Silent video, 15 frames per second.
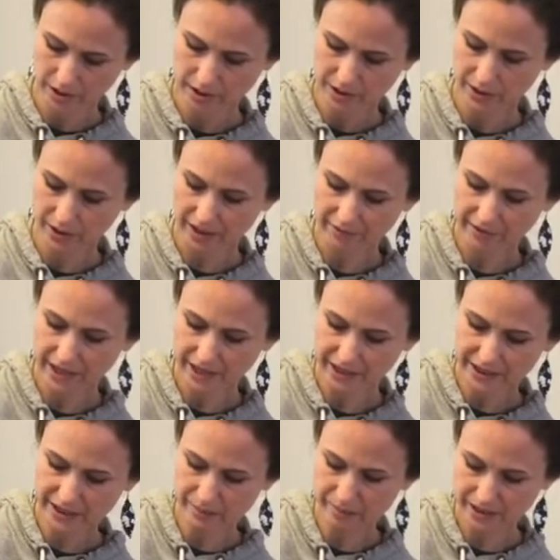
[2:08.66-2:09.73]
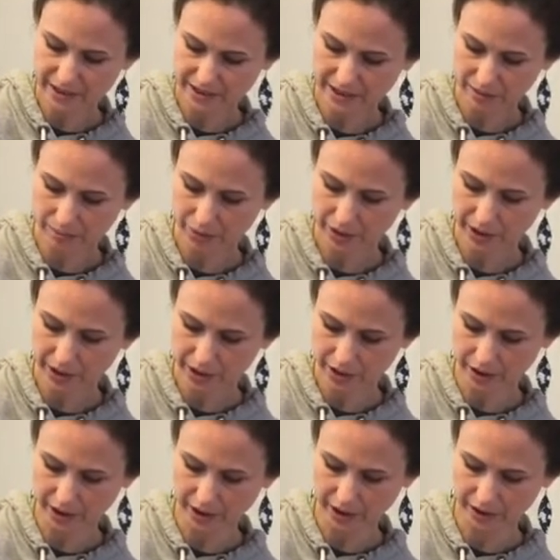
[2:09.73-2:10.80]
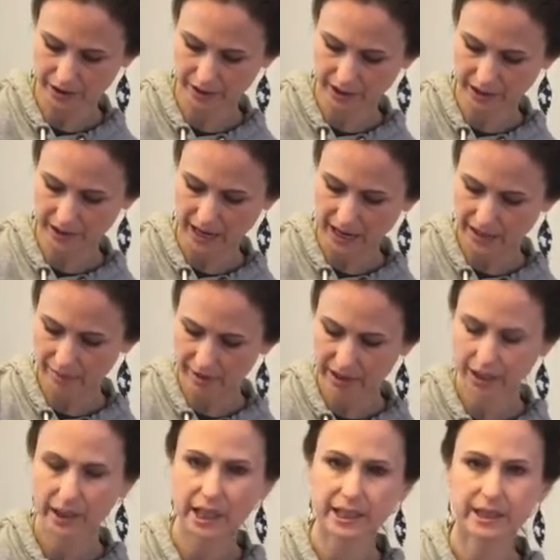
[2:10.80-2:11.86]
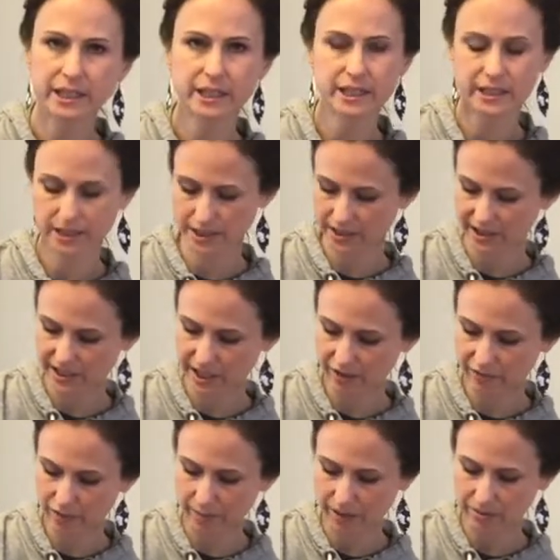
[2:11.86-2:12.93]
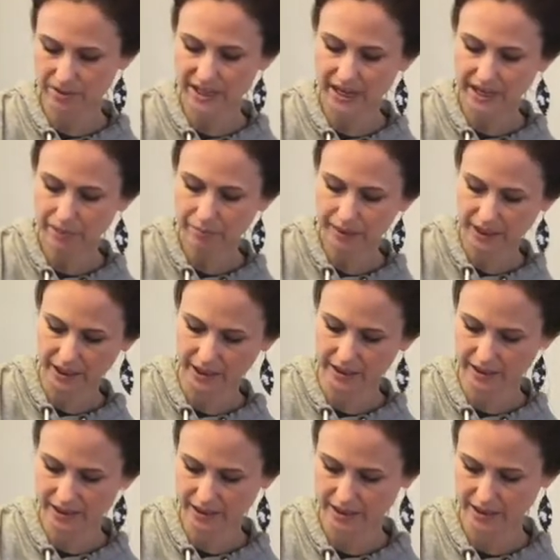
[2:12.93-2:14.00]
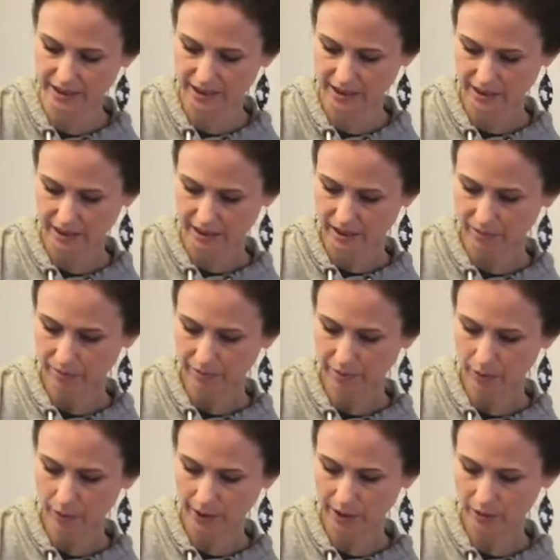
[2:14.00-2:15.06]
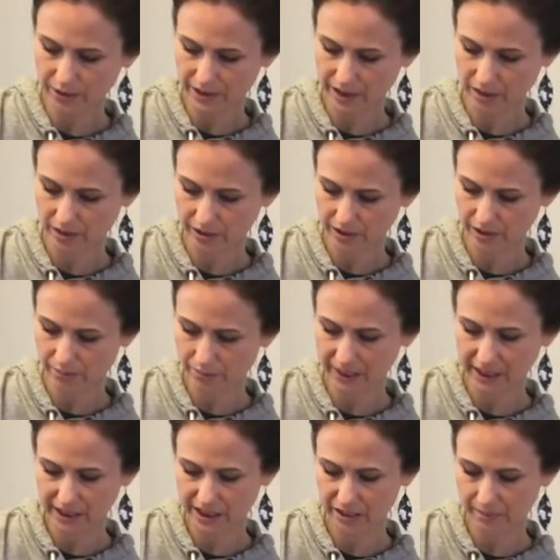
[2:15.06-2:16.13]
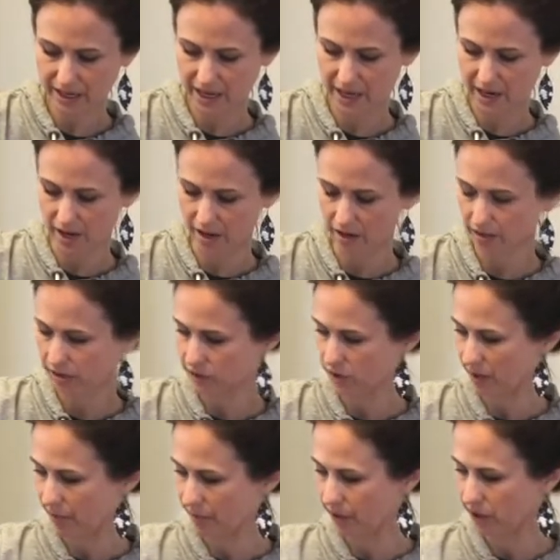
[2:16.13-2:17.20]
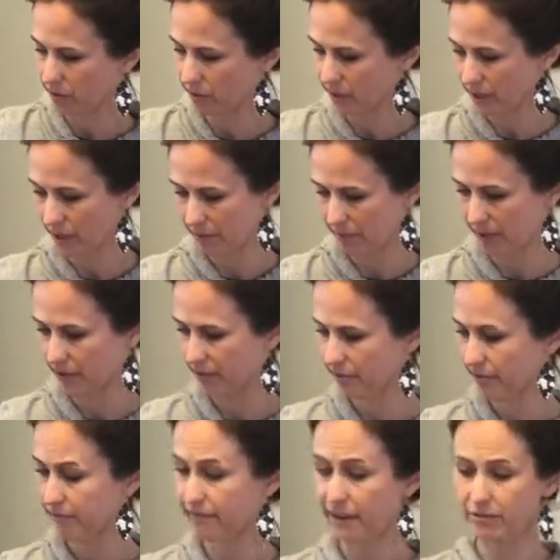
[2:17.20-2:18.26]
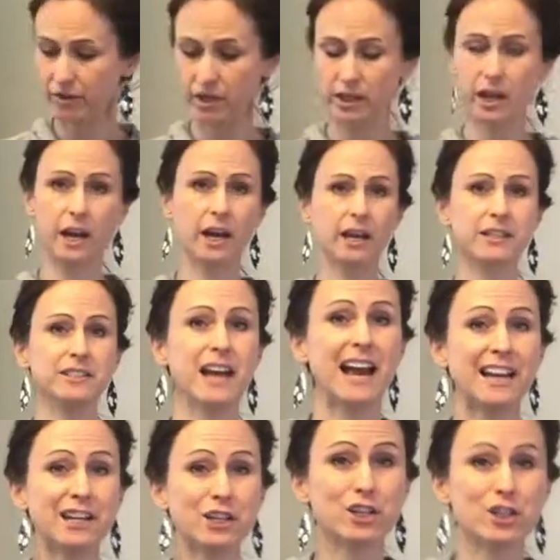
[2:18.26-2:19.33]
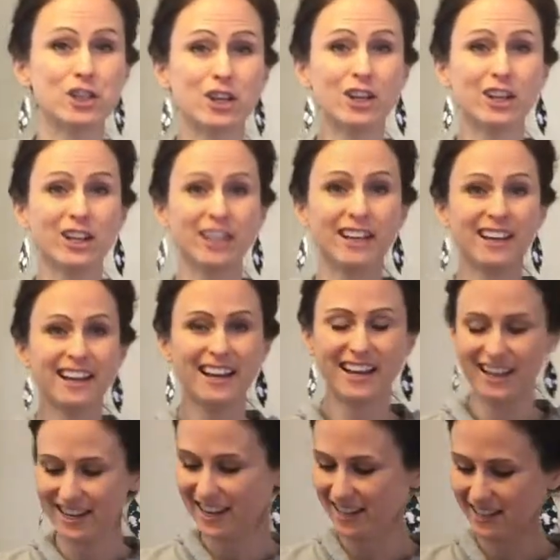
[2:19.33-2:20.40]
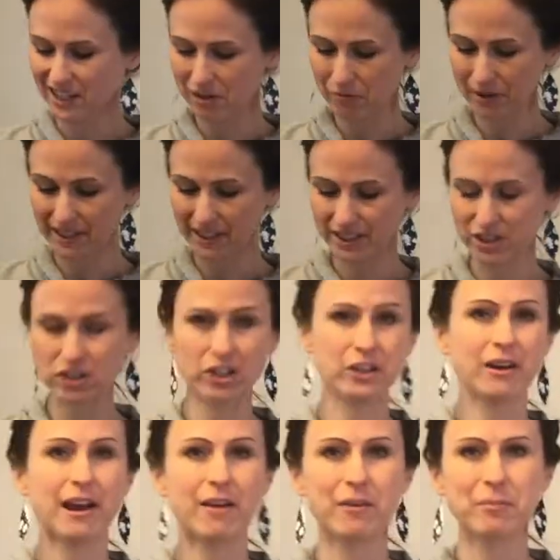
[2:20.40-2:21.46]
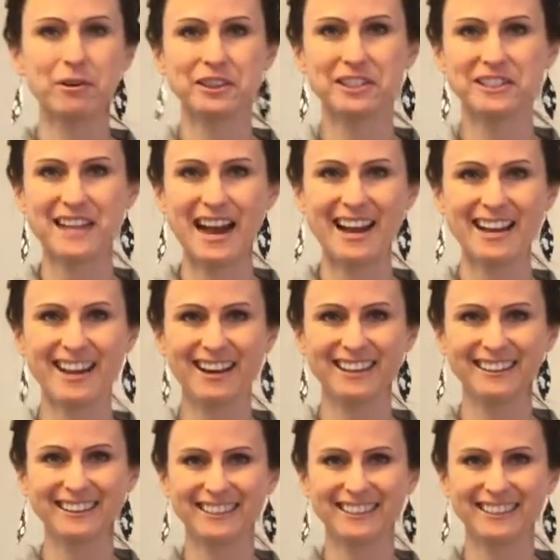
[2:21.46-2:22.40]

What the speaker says: So I've got this mixed in pretty good, and I'm going to let this sit for about 10 minutes before I go start painting my hair. So I'm going to go get on my favorite dyeing shirt and get ready to show you how I put the dye on.